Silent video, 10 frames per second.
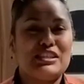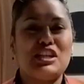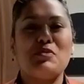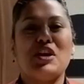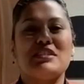It's
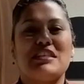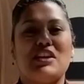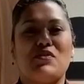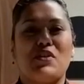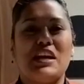going to be on
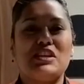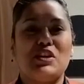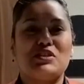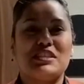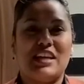sale for
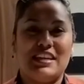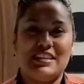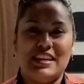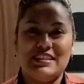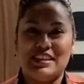
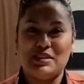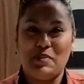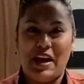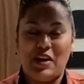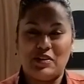$8.99 a
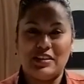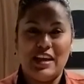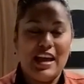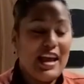pound,